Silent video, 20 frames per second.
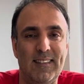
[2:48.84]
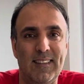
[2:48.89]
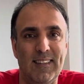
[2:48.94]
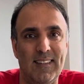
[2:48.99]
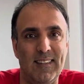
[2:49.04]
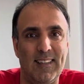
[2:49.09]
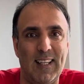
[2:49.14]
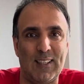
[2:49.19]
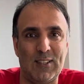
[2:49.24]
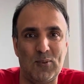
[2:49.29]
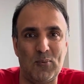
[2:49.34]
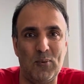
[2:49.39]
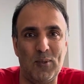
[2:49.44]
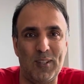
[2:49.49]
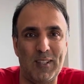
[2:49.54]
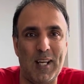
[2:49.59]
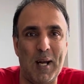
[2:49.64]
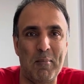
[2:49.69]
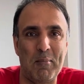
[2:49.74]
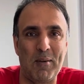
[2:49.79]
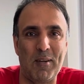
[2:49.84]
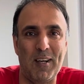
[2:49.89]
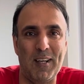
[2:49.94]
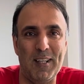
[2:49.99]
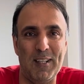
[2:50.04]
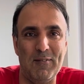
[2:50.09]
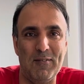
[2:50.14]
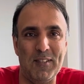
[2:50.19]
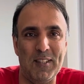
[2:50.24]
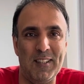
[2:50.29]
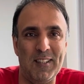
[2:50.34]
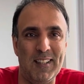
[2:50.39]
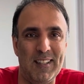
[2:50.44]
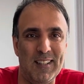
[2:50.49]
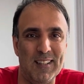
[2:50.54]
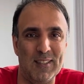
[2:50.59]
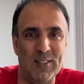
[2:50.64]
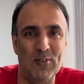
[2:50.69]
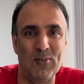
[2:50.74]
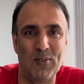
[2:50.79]
That's the world camera guy lives in. He
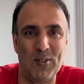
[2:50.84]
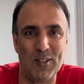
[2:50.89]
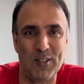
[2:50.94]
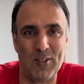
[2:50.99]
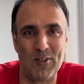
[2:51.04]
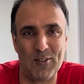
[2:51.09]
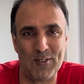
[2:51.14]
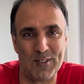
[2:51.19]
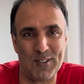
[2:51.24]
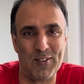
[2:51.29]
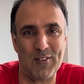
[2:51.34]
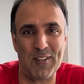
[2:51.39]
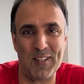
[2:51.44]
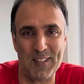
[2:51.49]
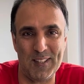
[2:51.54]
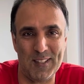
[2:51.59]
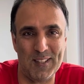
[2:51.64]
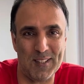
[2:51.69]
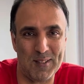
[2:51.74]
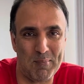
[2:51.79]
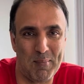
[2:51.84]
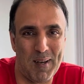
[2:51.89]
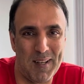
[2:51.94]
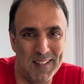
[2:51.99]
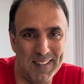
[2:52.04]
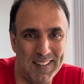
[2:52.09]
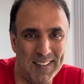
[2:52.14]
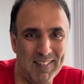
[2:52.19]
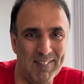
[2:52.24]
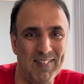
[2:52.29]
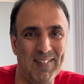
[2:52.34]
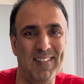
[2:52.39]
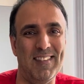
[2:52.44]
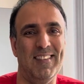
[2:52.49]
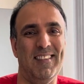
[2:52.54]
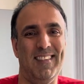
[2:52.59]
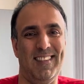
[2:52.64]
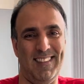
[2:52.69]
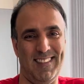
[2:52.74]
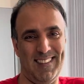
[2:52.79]
doesn't look at the cost of things, he just buys it.
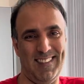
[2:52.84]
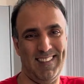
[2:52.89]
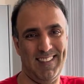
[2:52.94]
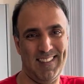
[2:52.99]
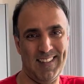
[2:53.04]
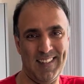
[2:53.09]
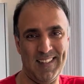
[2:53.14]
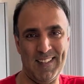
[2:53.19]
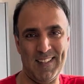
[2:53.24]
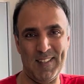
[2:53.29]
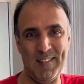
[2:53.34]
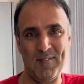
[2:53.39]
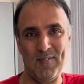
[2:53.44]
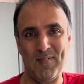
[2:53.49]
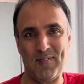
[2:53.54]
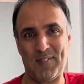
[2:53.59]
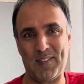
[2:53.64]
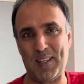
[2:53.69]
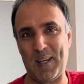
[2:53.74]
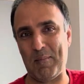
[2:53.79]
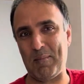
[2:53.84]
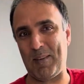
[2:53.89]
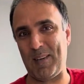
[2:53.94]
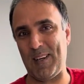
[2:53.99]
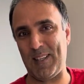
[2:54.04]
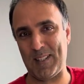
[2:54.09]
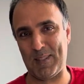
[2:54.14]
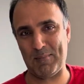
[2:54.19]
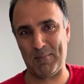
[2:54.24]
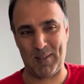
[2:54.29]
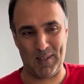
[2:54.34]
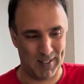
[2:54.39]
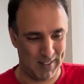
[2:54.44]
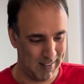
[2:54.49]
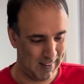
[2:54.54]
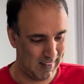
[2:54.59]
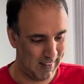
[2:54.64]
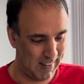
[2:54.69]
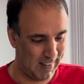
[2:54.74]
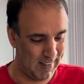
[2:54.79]
Camera guy
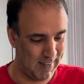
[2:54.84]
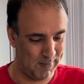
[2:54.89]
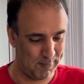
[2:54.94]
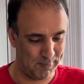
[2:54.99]
smiling there.